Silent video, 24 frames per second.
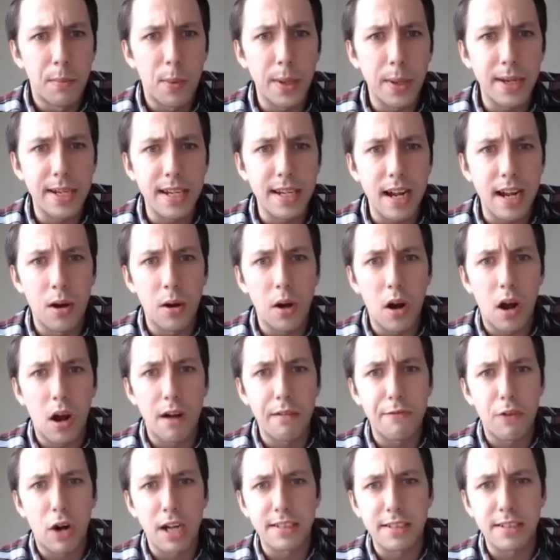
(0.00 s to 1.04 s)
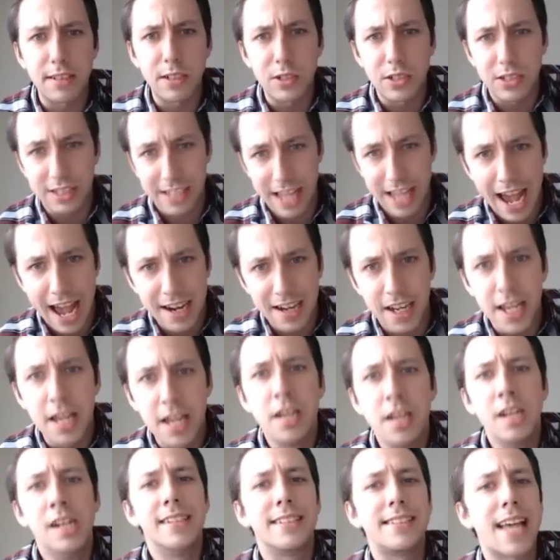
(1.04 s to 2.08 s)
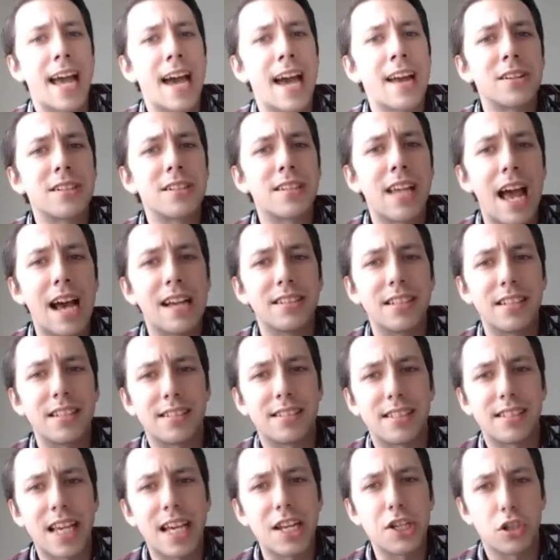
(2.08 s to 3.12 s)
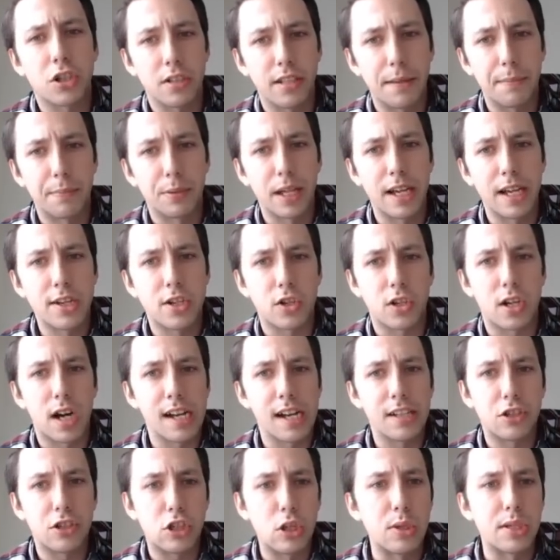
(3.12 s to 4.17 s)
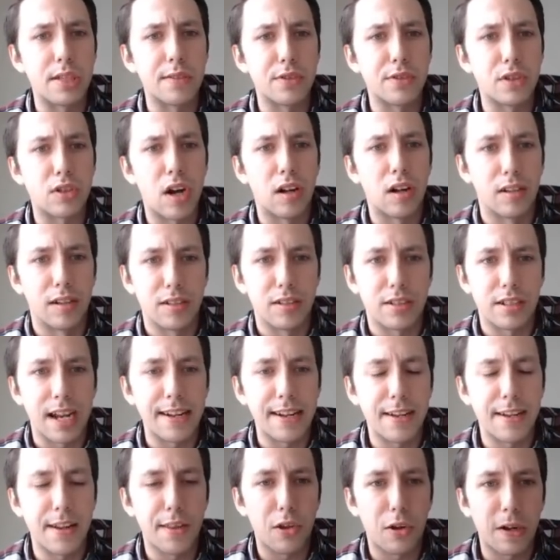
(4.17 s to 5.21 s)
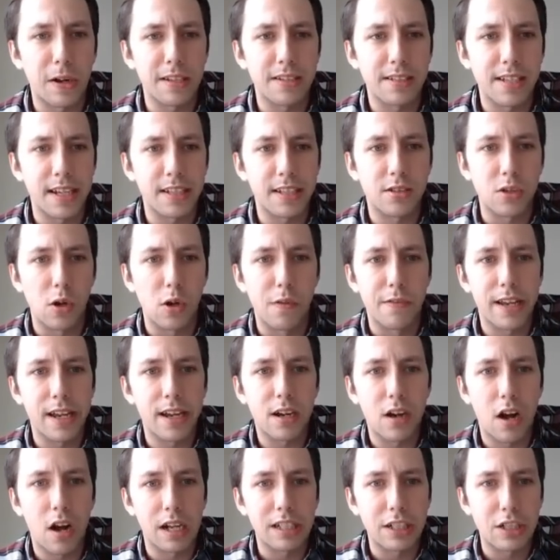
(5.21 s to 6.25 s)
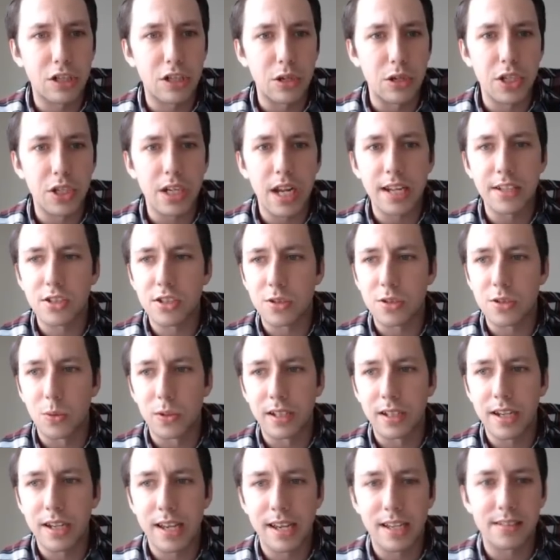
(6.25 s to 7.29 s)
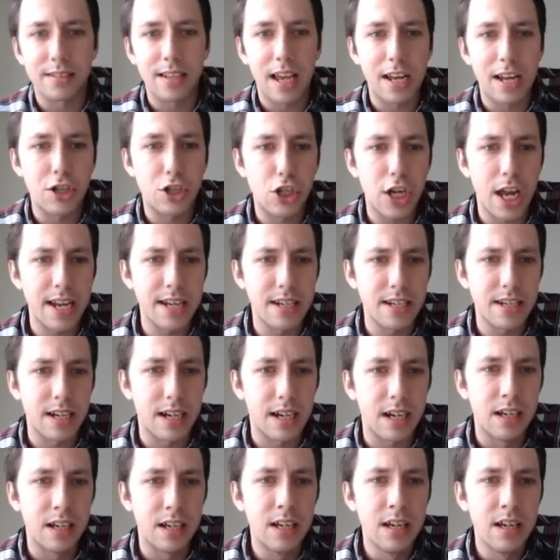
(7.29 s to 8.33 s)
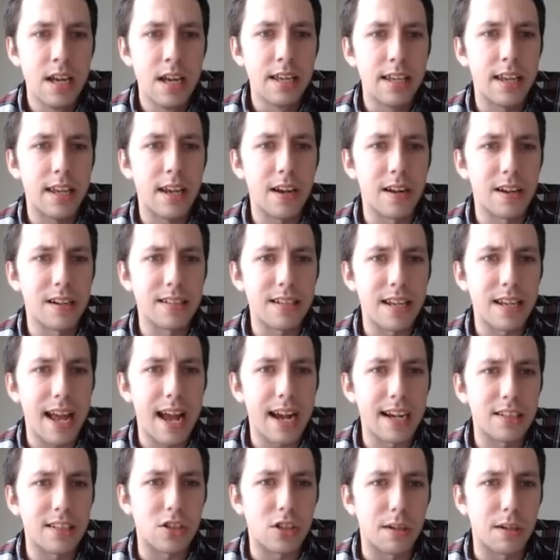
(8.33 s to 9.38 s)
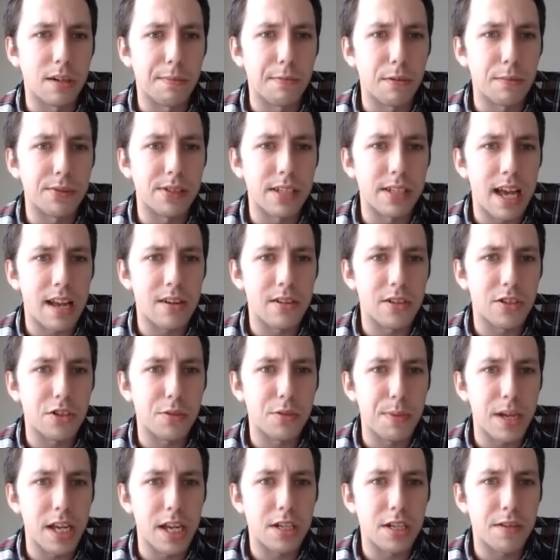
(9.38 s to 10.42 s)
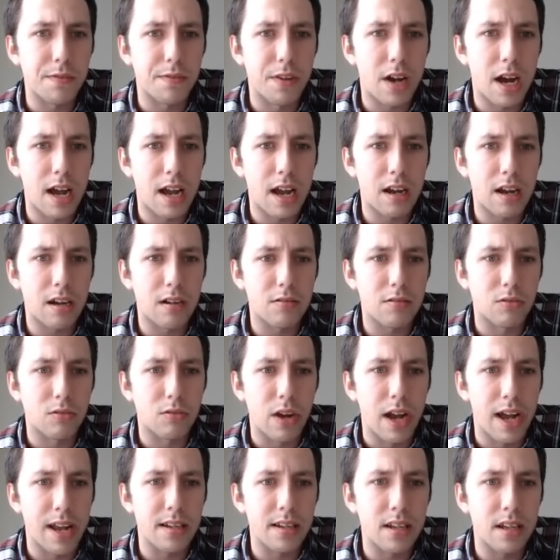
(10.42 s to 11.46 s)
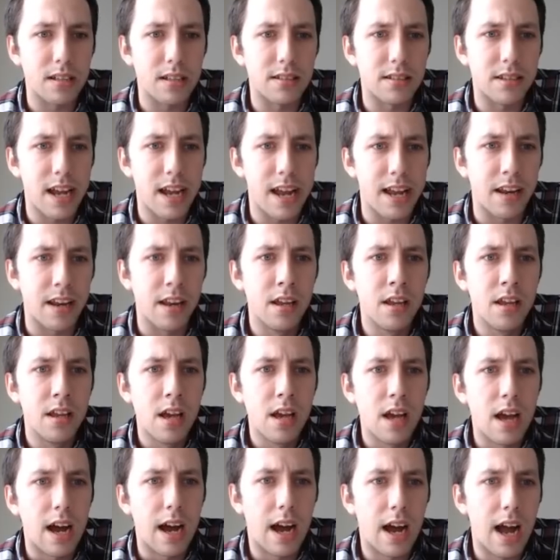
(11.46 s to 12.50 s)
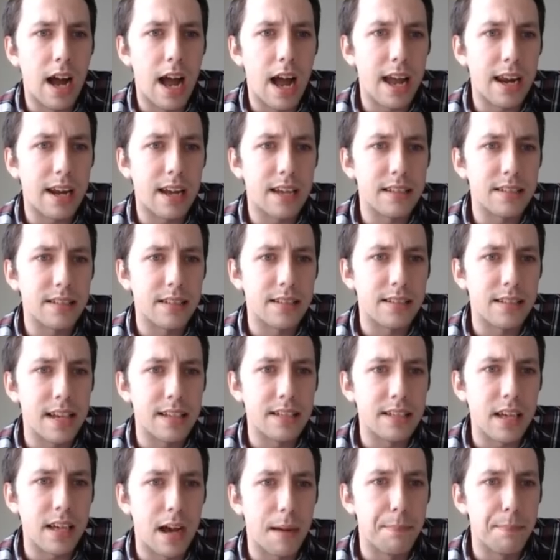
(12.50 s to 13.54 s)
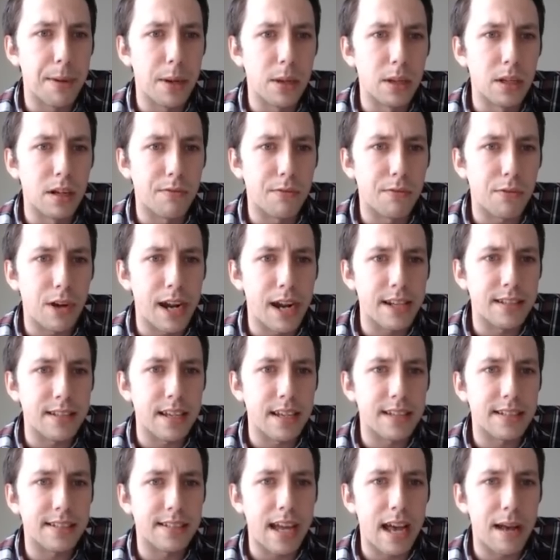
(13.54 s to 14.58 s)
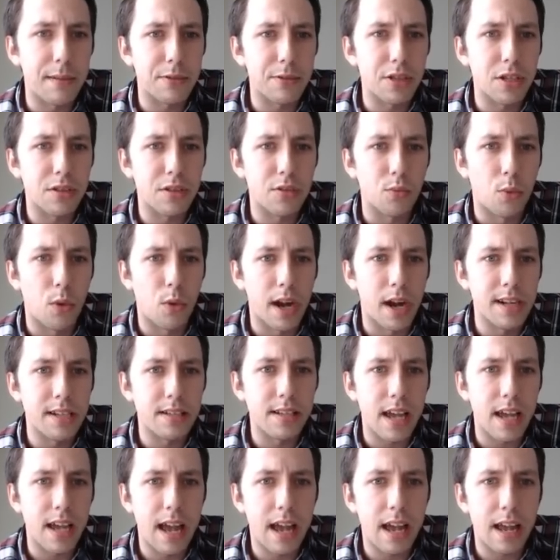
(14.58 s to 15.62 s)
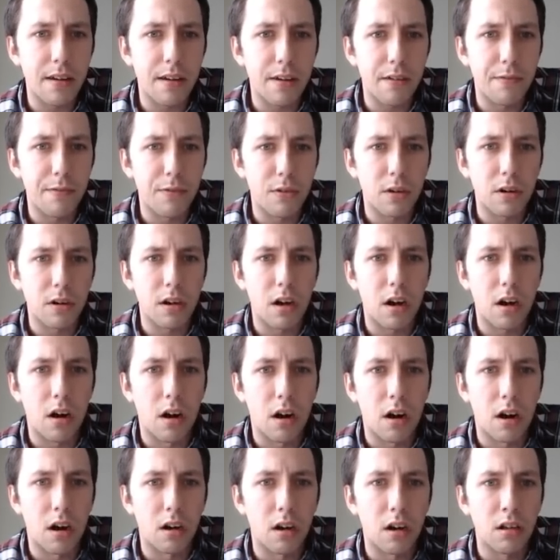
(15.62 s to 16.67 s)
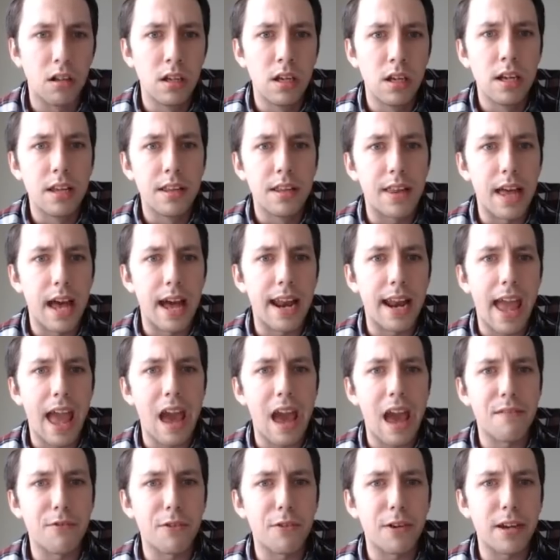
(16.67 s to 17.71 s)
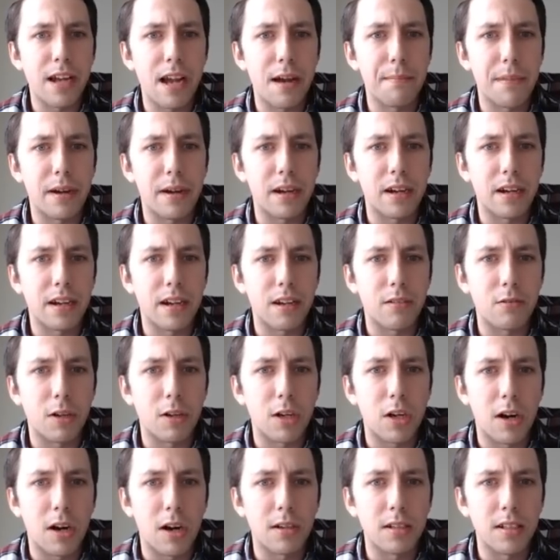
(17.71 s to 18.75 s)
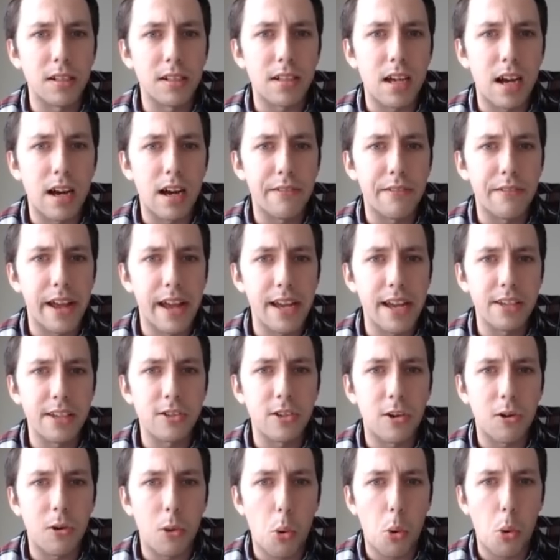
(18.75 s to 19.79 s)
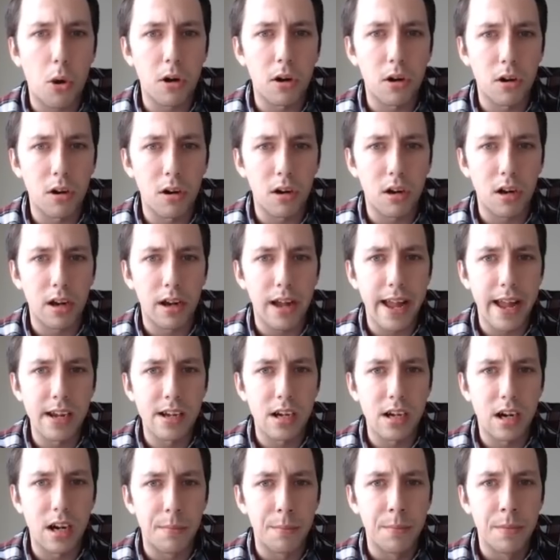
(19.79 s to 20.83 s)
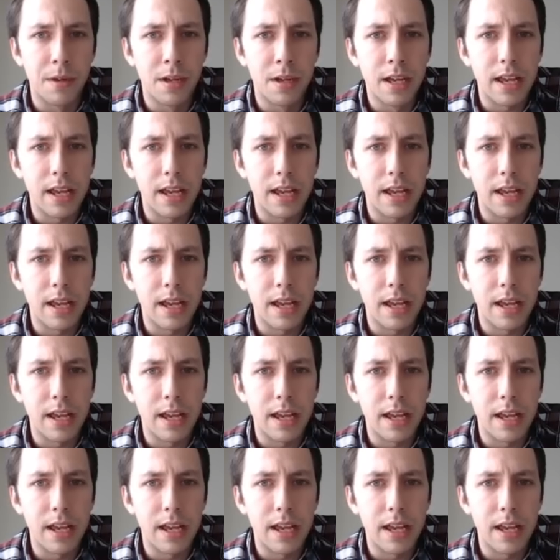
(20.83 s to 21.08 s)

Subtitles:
pointed out on Fox News' Hannity, Sanders has essentially plagiarized Joseph Stalin's 1936 Soviet Constitution and stolen his agenda. Here's an excerpt from Sanders' speech via Red State. And as it says, a Bill of Rights that establishes once and for all that every American, regardless of his or her income,